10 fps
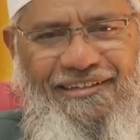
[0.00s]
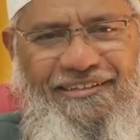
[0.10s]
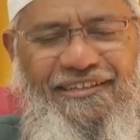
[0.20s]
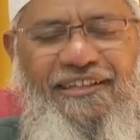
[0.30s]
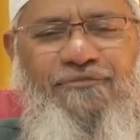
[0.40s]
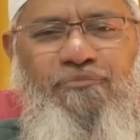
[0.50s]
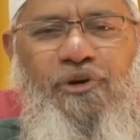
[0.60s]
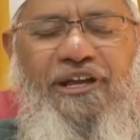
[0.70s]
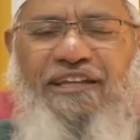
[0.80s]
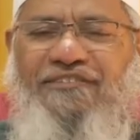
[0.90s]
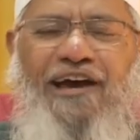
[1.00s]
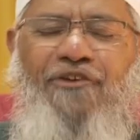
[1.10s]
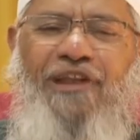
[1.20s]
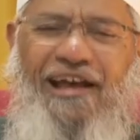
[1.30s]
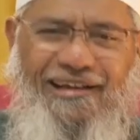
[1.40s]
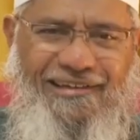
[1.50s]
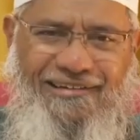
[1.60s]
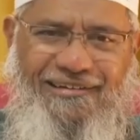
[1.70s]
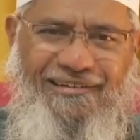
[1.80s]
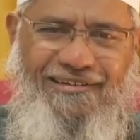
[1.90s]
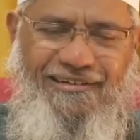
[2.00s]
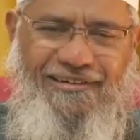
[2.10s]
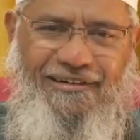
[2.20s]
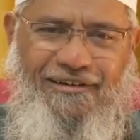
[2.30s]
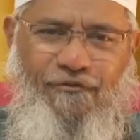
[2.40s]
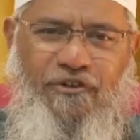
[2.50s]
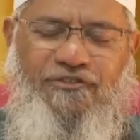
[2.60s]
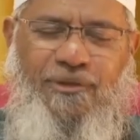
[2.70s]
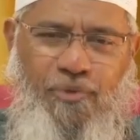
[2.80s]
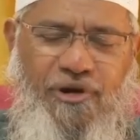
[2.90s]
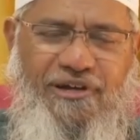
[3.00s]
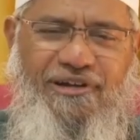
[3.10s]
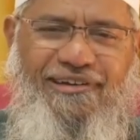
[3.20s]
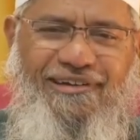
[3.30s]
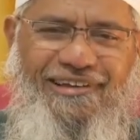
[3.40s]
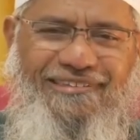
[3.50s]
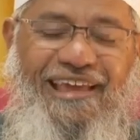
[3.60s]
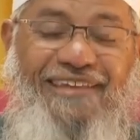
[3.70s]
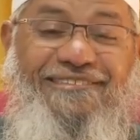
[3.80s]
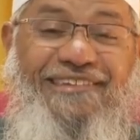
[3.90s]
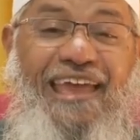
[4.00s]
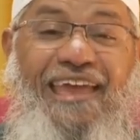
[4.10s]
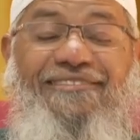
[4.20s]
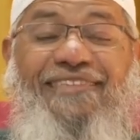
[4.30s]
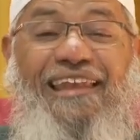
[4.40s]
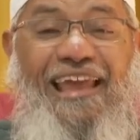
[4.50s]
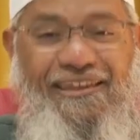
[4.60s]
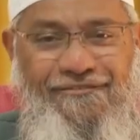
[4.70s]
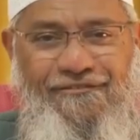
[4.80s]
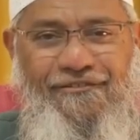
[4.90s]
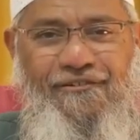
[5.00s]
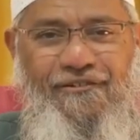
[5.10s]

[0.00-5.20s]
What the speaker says: this book, Izharul Haq, was the book that changed the life